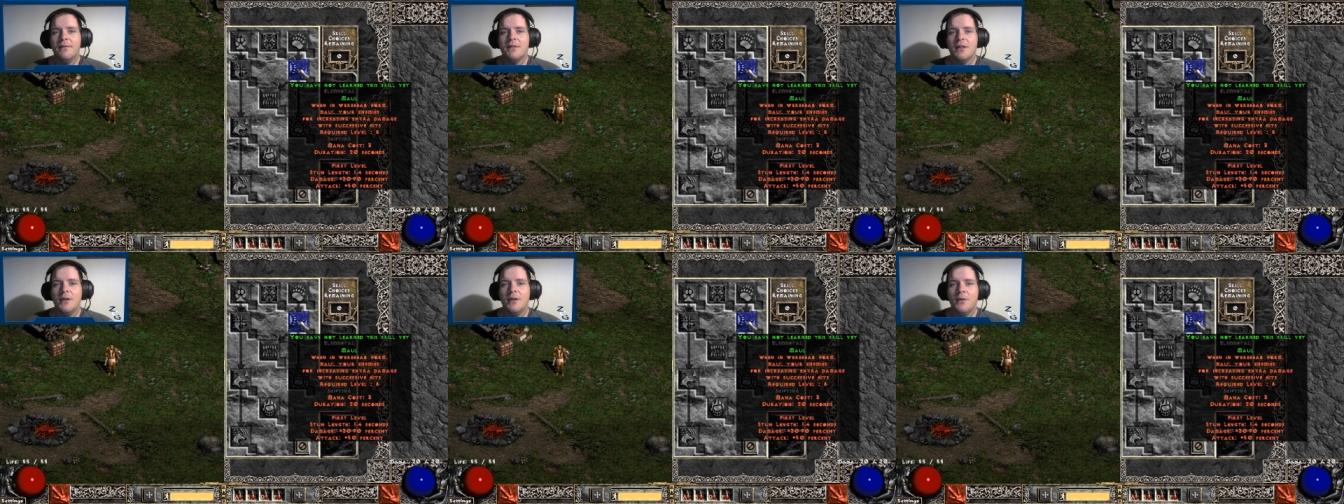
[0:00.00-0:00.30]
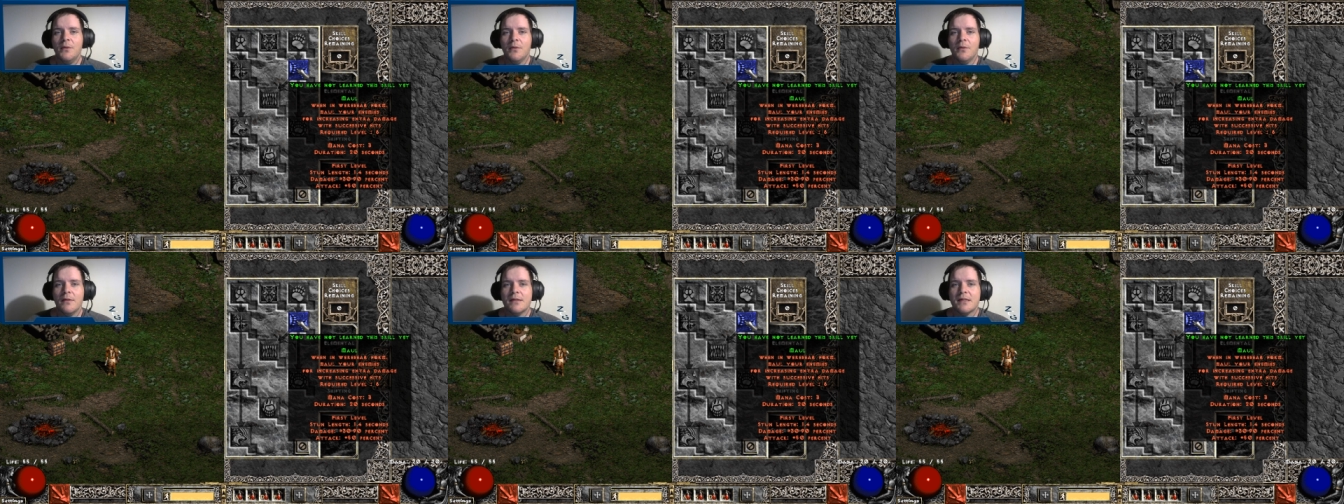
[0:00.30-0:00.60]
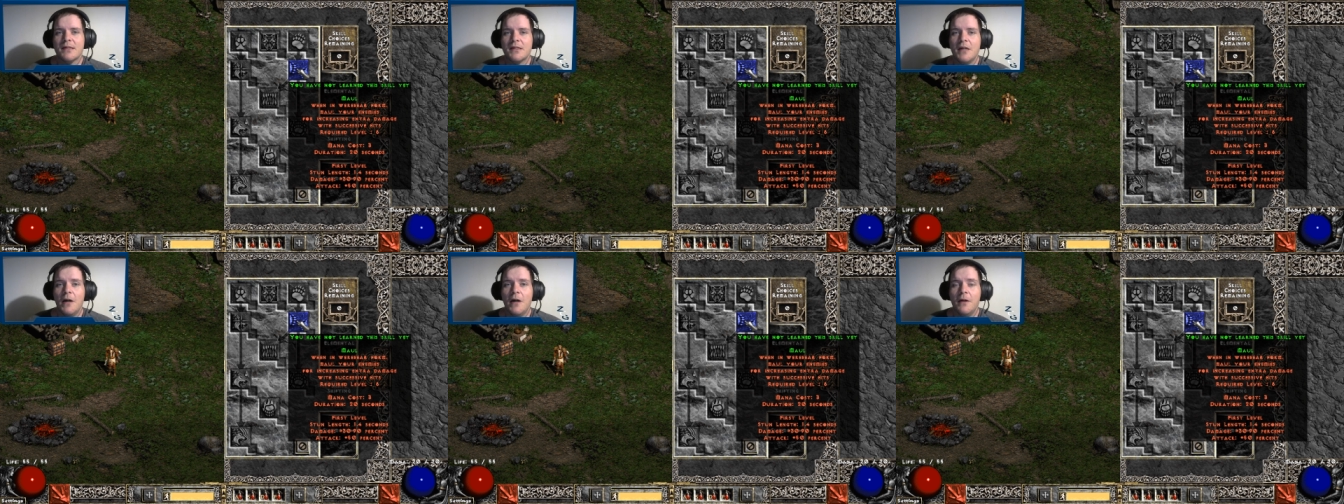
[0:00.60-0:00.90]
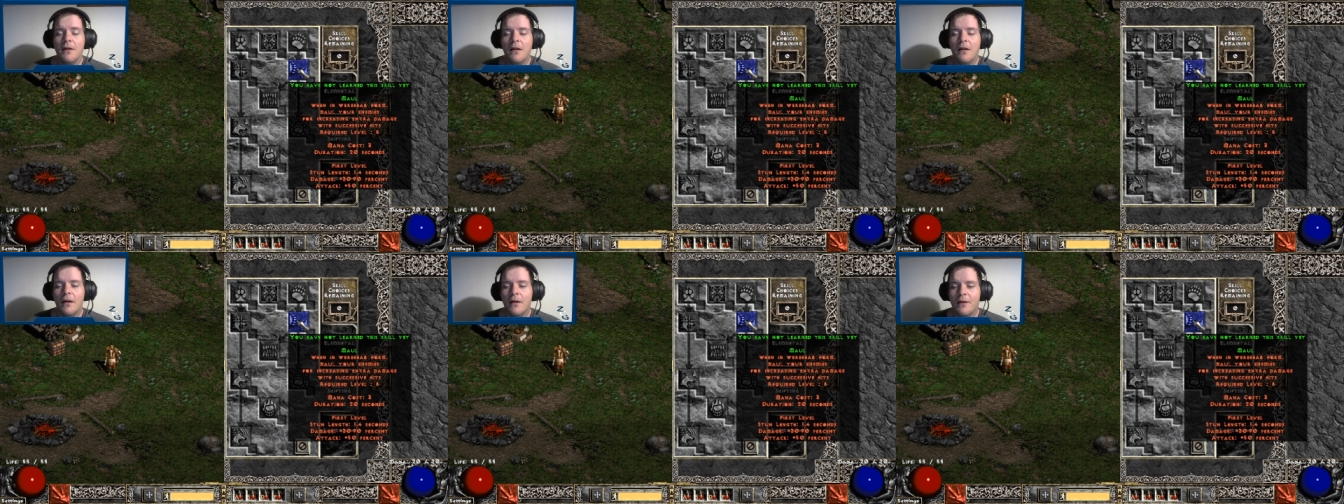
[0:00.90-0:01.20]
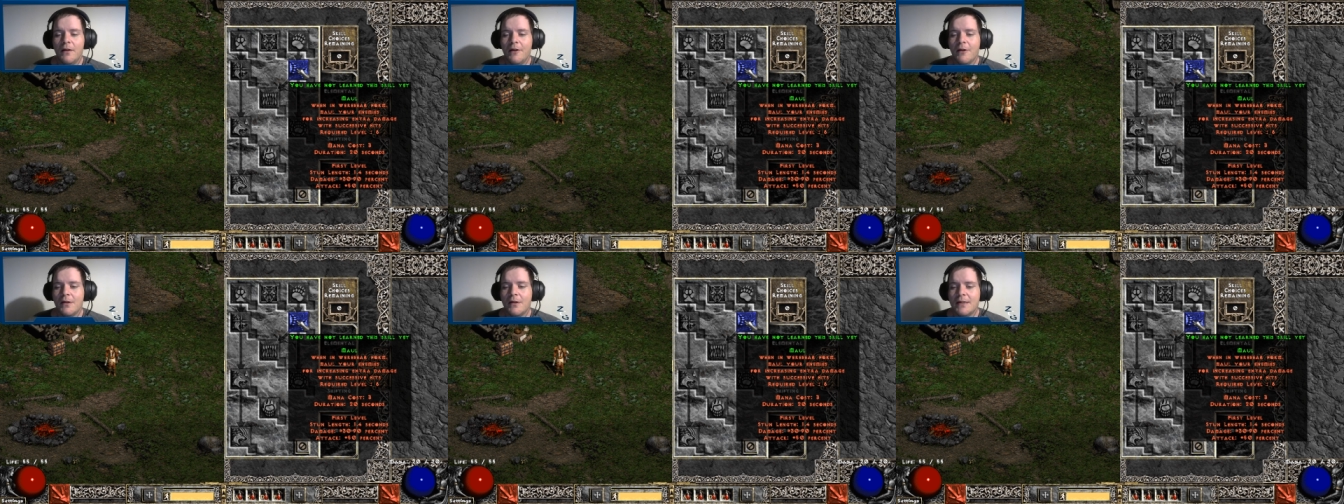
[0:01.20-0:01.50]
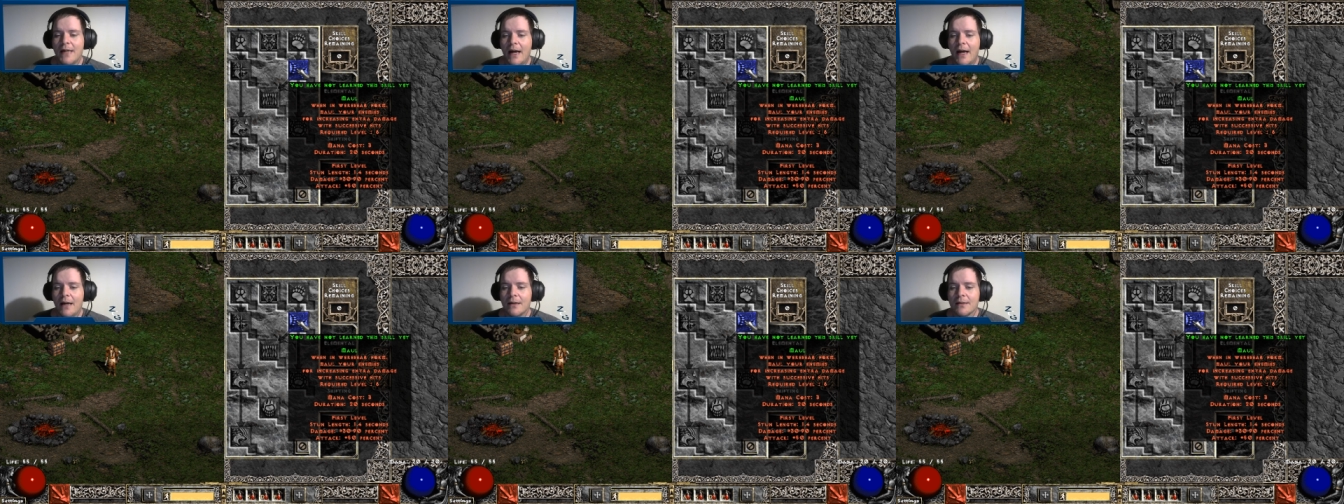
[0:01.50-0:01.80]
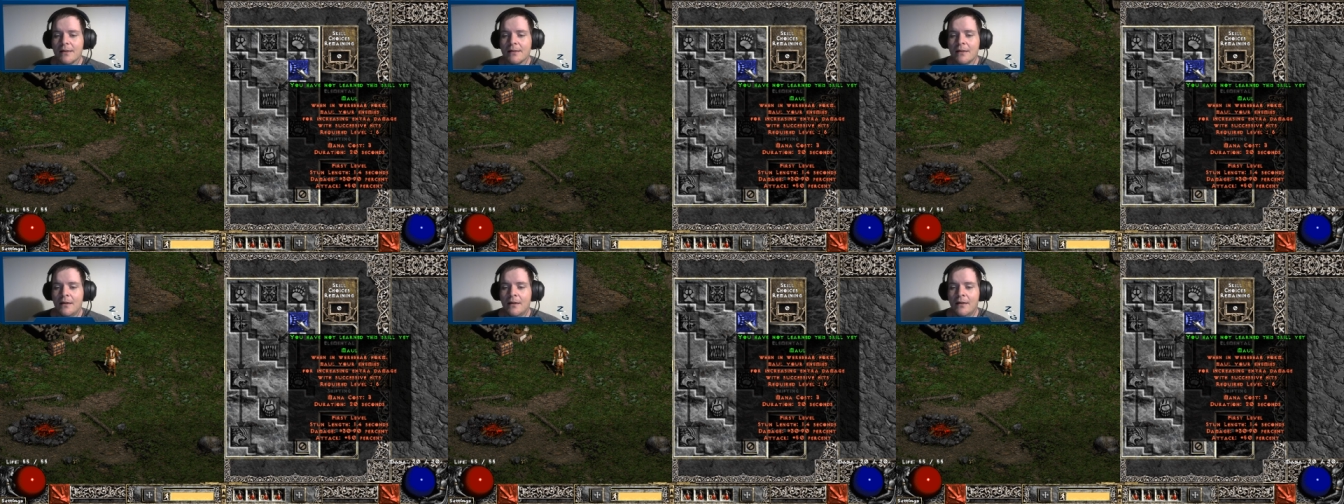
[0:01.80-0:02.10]
you stun on your
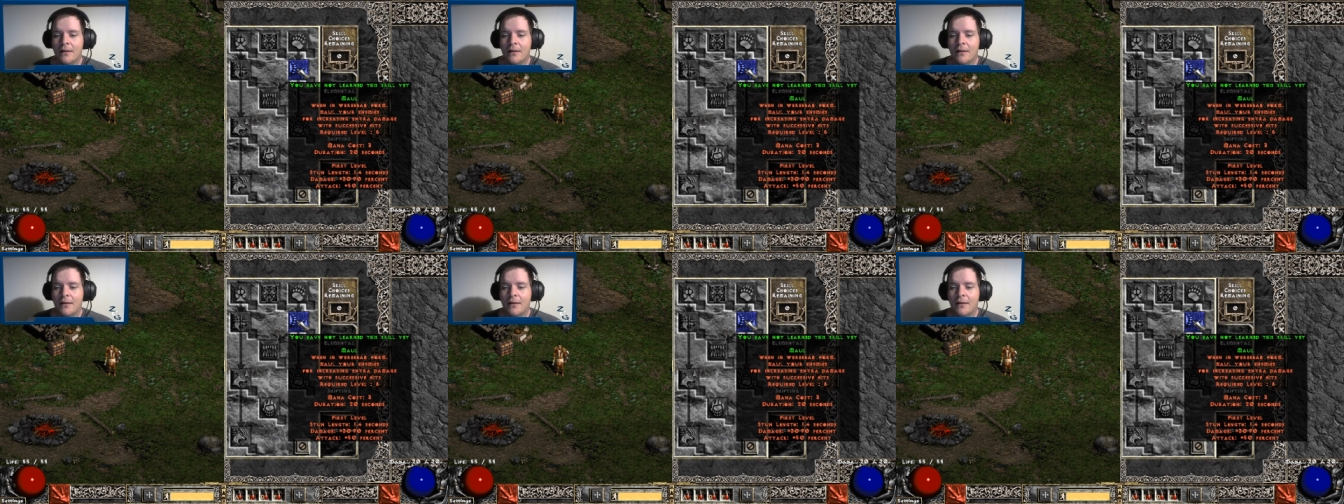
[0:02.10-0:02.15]
attacks